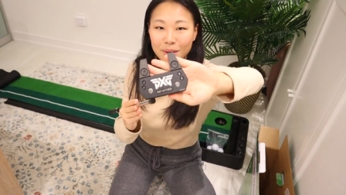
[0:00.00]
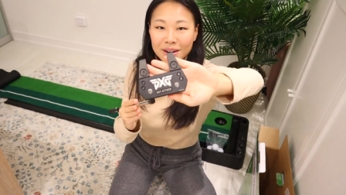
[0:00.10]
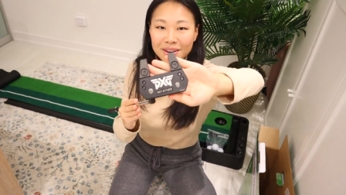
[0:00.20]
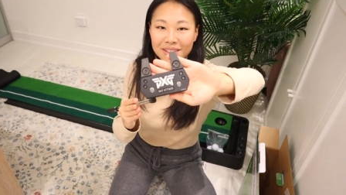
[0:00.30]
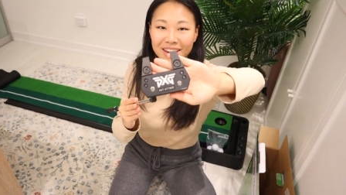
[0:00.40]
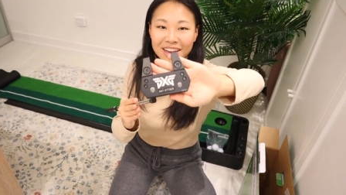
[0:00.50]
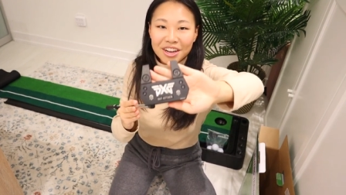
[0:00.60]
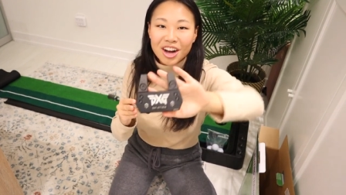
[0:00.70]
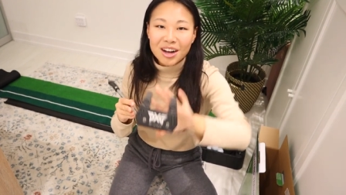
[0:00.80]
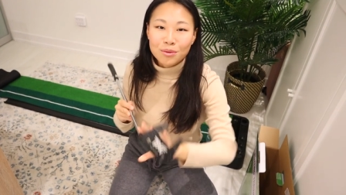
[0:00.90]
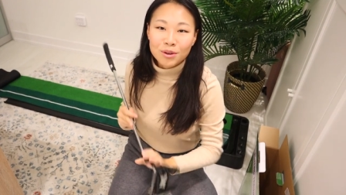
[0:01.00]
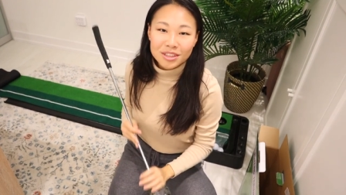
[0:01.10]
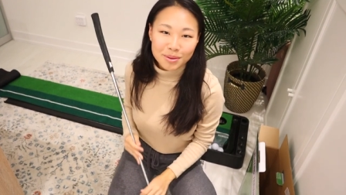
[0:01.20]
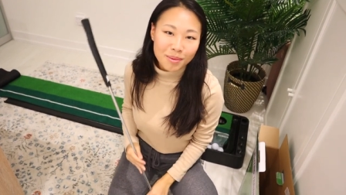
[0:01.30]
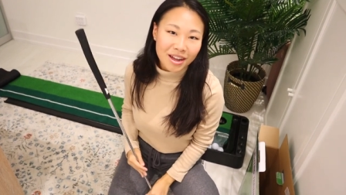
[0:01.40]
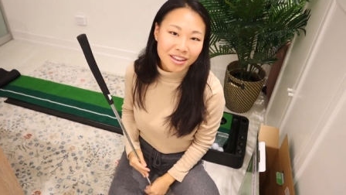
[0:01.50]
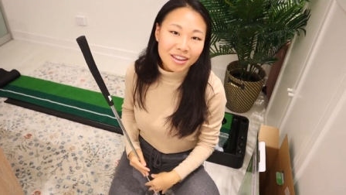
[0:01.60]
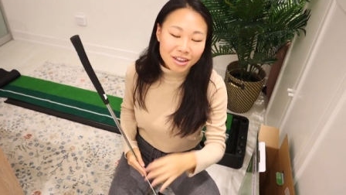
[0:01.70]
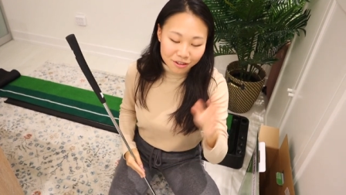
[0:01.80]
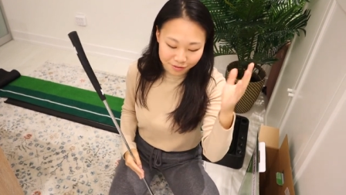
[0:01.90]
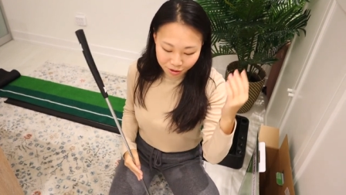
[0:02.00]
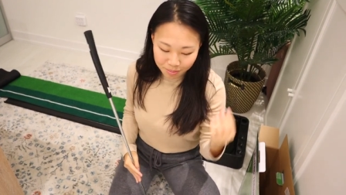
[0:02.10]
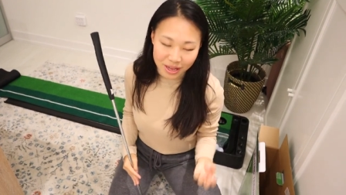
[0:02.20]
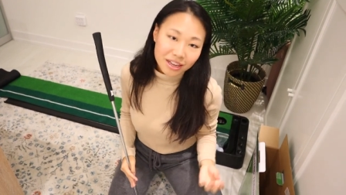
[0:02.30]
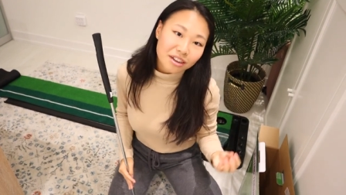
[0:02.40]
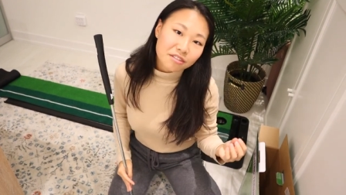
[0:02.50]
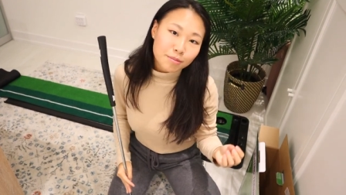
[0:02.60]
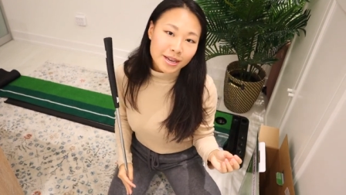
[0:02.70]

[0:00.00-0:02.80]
putter that I got with my full bag of